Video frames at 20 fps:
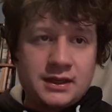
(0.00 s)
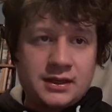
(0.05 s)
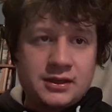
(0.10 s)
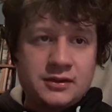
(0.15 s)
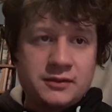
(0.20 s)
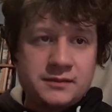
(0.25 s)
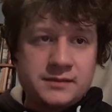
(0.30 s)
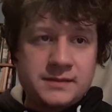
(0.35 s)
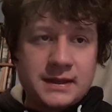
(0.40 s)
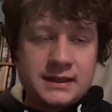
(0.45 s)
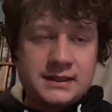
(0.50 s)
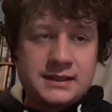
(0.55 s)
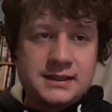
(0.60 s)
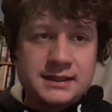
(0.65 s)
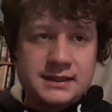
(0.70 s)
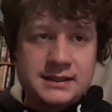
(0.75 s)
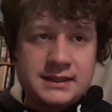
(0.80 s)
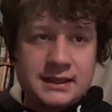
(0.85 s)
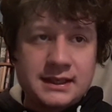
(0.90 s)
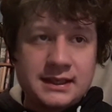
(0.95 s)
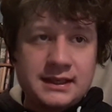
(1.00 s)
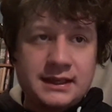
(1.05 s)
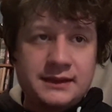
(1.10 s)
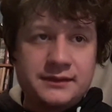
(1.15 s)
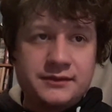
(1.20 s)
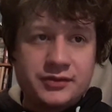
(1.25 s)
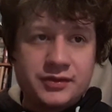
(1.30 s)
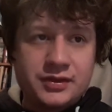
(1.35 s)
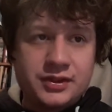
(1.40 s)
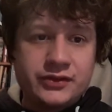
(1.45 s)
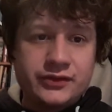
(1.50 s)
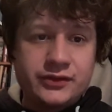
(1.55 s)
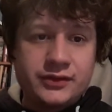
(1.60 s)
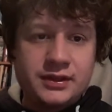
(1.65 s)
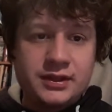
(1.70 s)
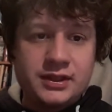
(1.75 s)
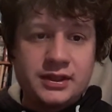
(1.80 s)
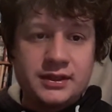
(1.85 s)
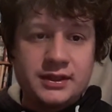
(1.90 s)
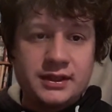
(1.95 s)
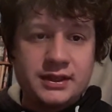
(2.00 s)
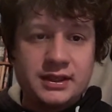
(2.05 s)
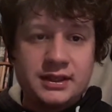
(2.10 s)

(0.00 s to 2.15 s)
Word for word: comes back into the side after injury.